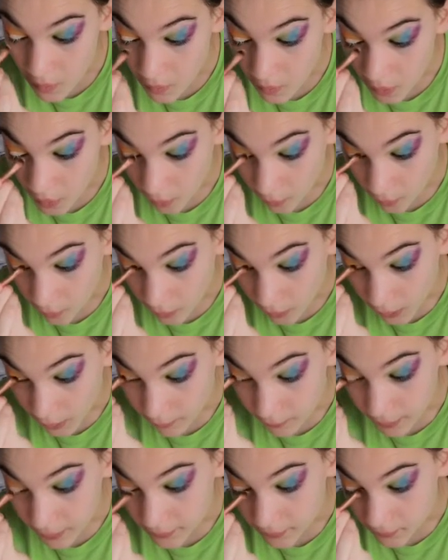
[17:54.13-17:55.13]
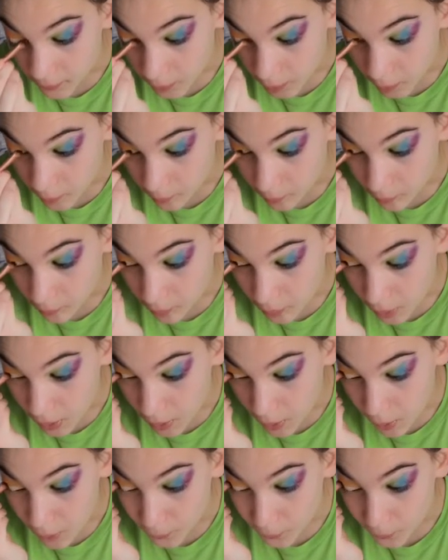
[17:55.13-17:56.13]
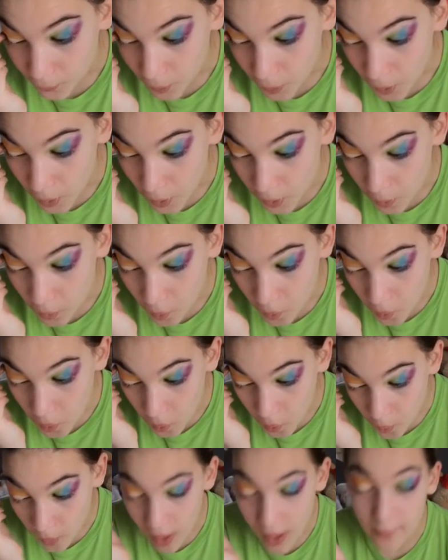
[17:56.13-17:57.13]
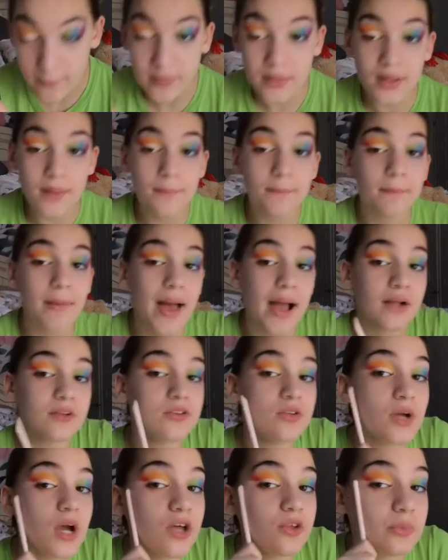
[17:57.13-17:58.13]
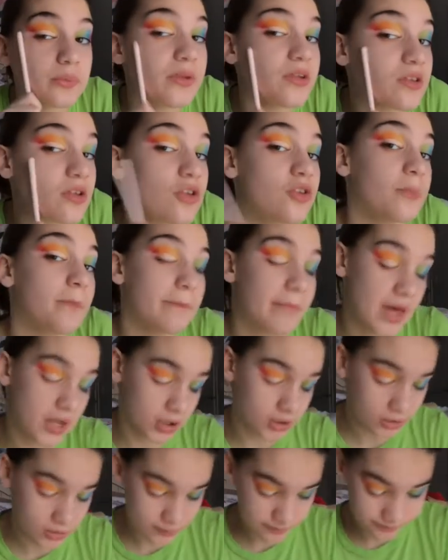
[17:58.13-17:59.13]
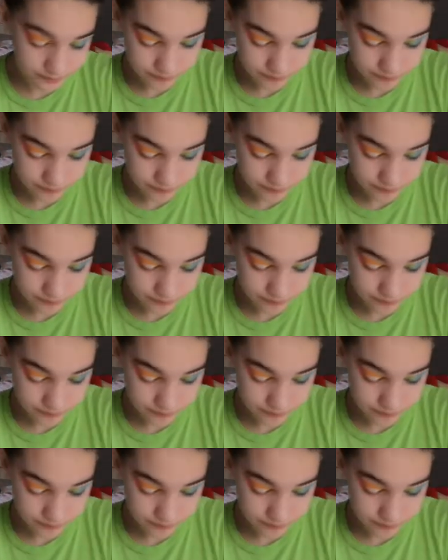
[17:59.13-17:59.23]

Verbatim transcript: Oh god, that did not, oh no. Well, I'm gonna get back to you guys when this looks better.